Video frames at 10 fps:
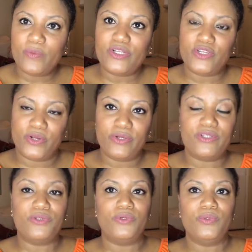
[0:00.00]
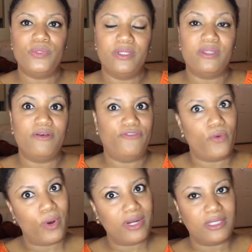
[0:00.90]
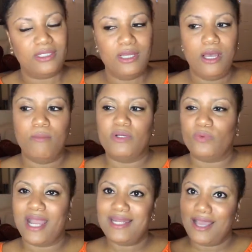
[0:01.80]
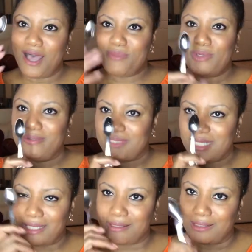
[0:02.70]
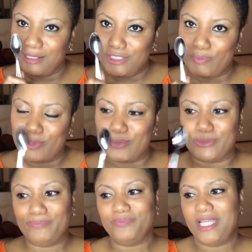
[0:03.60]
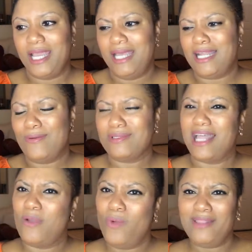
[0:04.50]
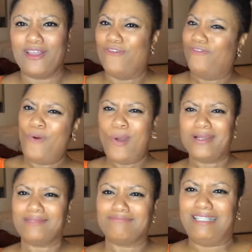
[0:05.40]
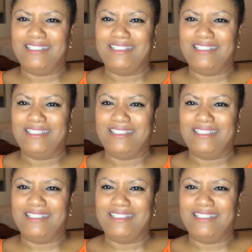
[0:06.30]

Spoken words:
return to the fork, but right now I'm using the spoon. And I was like, what the fork?